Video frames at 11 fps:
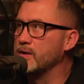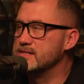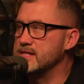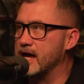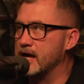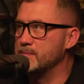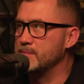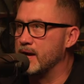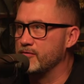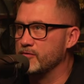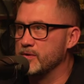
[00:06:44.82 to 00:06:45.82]
time
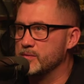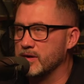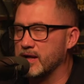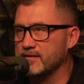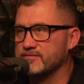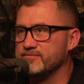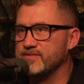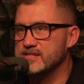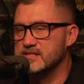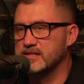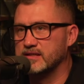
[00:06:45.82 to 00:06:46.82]
I remember like
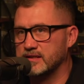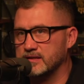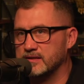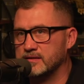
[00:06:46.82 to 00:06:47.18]
physically,